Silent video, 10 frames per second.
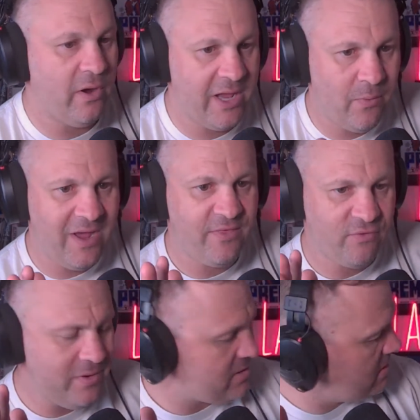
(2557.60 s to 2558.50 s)
our way
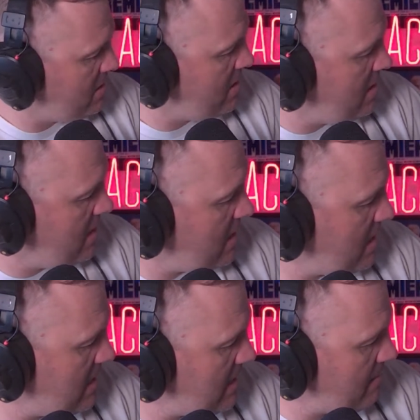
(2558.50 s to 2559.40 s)
through it.
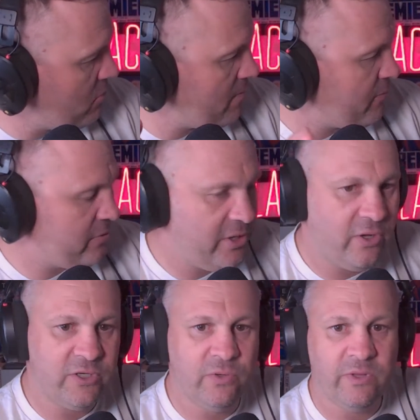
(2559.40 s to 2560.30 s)
And more importantly, I've
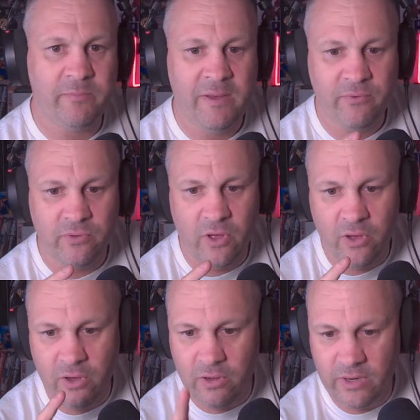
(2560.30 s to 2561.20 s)
got to do it with the people
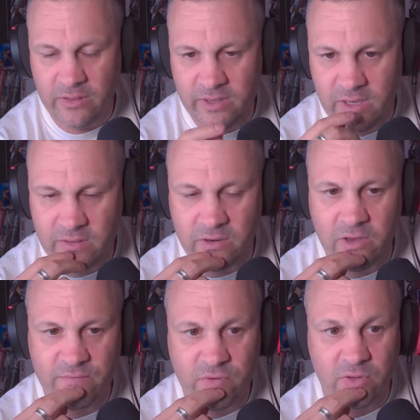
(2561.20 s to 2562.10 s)
on the
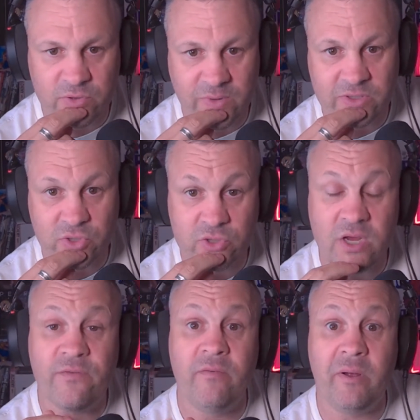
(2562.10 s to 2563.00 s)
live roll as well too.
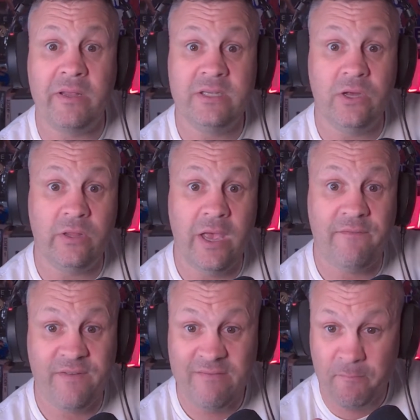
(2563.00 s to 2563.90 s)
So for everybody listening on our
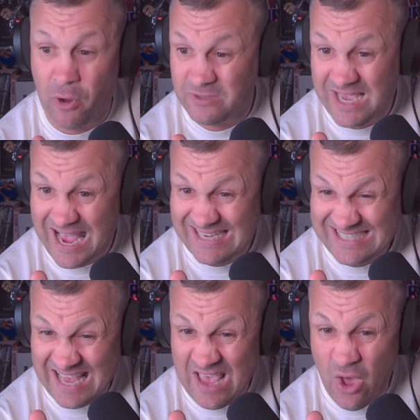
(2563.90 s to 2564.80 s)
favourite podcast
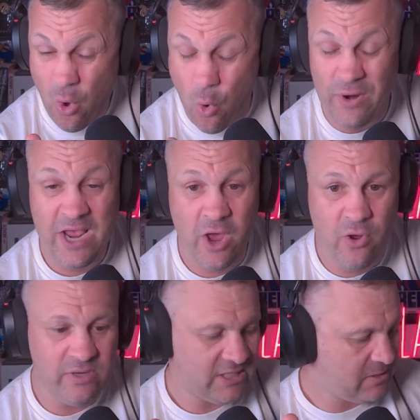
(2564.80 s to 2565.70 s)

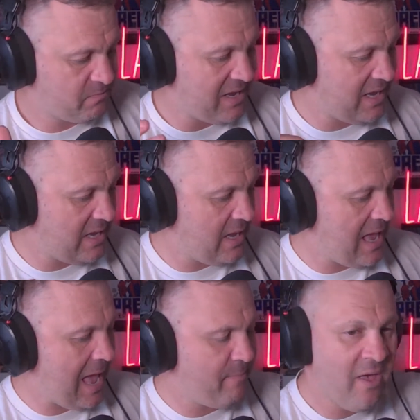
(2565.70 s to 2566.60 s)
audio
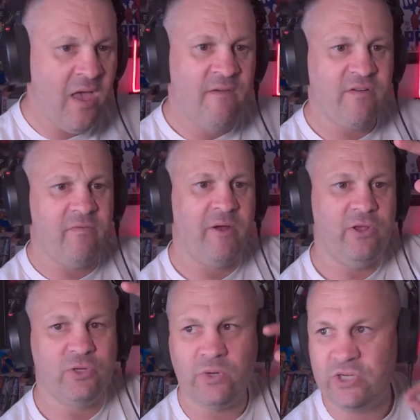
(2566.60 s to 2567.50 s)
app, for everybody
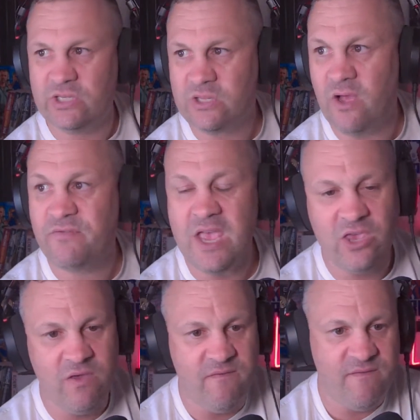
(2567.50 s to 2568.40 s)
who's watching this live,
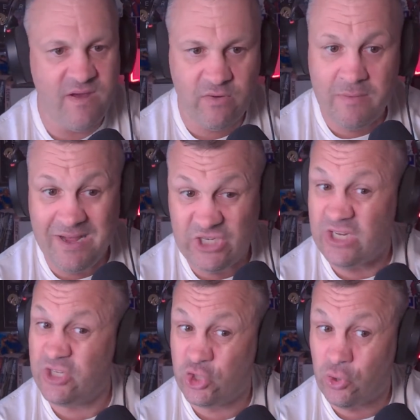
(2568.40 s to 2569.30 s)
thank you very much. It
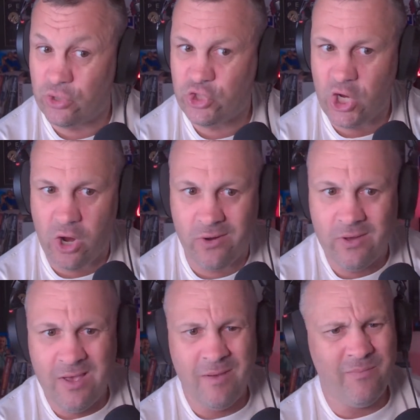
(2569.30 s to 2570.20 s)
is a shorter show
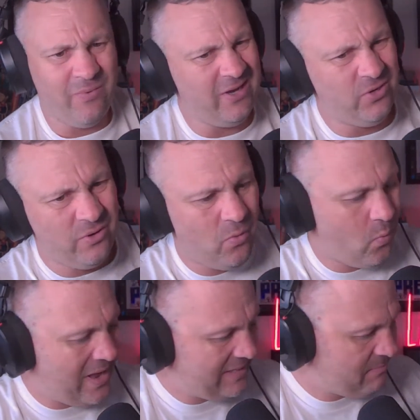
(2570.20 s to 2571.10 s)
when you're doing it
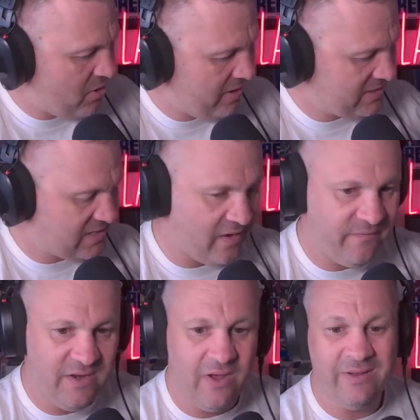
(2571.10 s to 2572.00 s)
one by
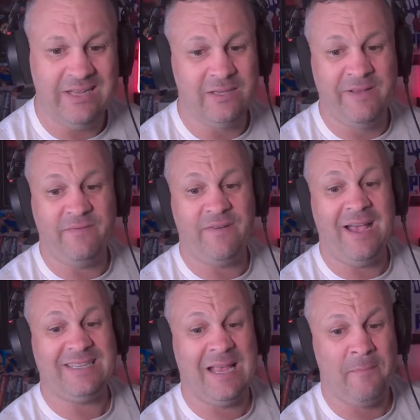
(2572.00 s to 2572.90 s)
yourself. It is a bit
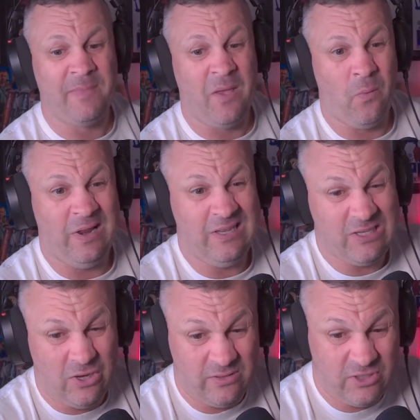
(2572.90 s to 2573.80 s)
faster when it is
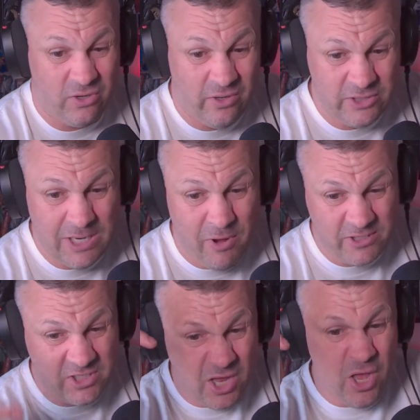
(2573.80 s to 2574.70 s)
solo.
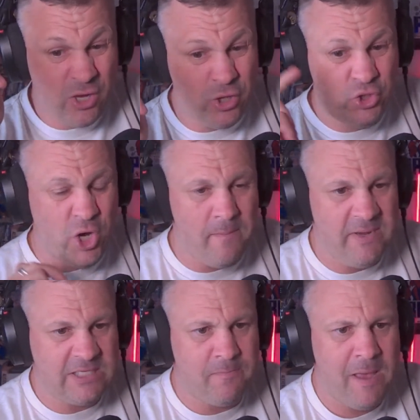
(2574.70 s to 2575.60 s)
Timos, good job,
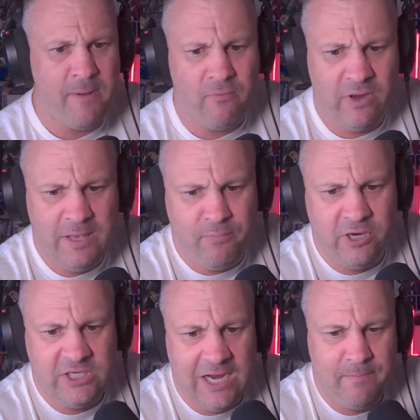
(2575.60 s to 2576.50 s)
Mr. Pepper. Really
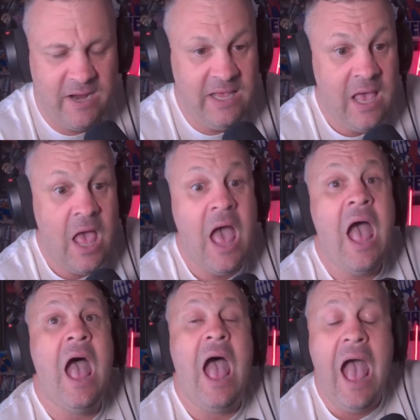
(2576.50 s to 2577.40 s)
appreciate it, buddy.
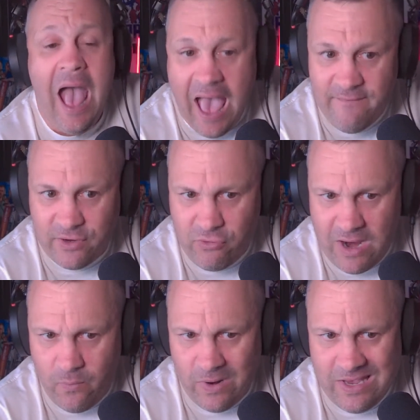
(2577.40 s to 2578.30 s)
Have a
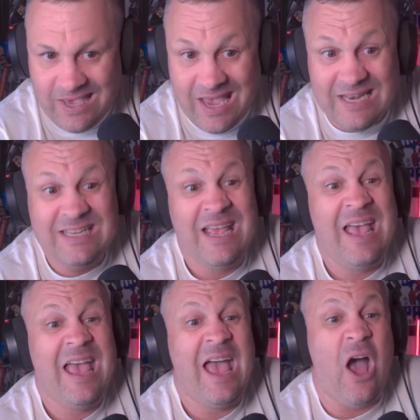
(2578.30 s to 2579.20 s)
great weekend.
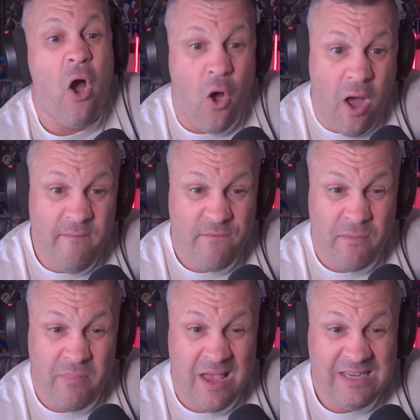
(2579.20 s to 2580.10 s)
I'm
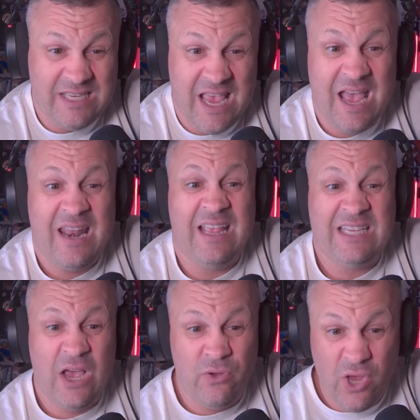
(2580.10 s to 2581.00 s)
from Lace Out. It's
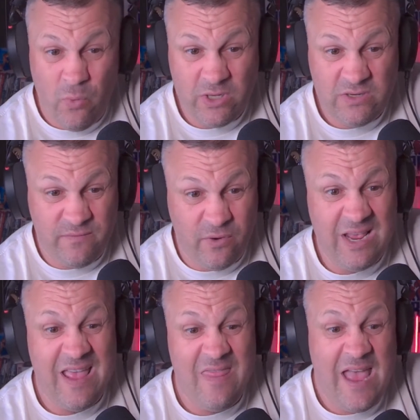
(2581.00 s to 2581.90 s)
how you want your
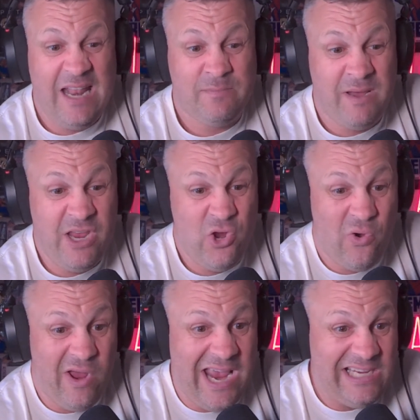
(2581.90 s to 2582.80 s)
footy, and that has been
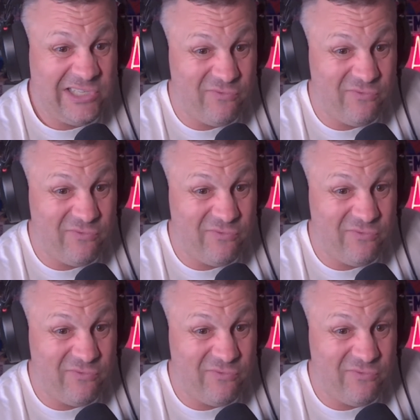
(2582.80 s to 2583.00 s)
your Easter